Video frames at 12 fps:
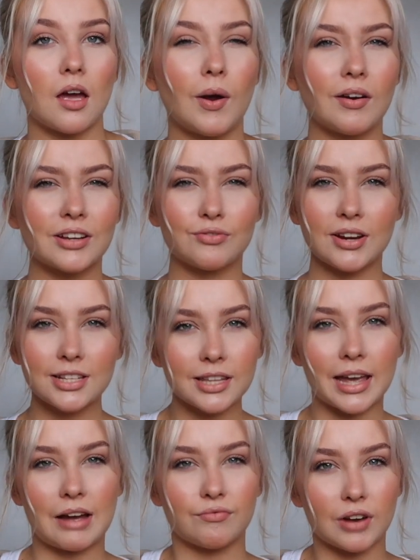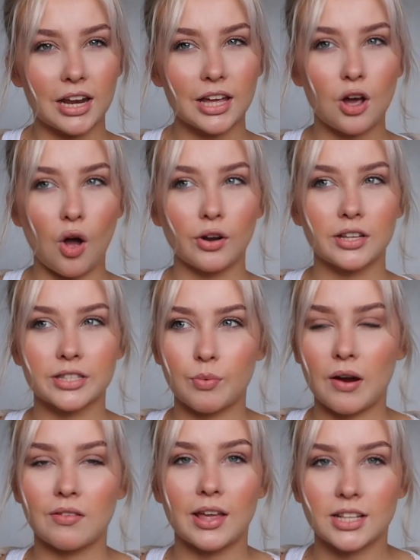Whereas recently I've really gotten into
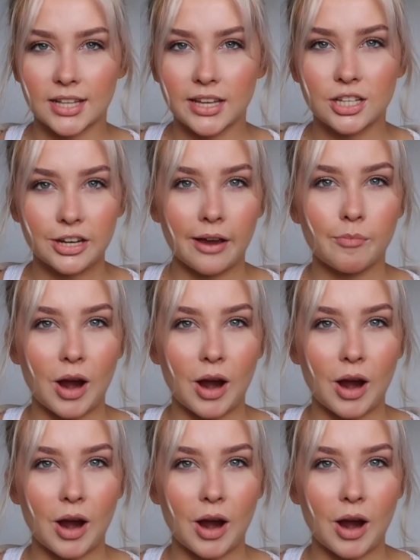wearing like t-shirt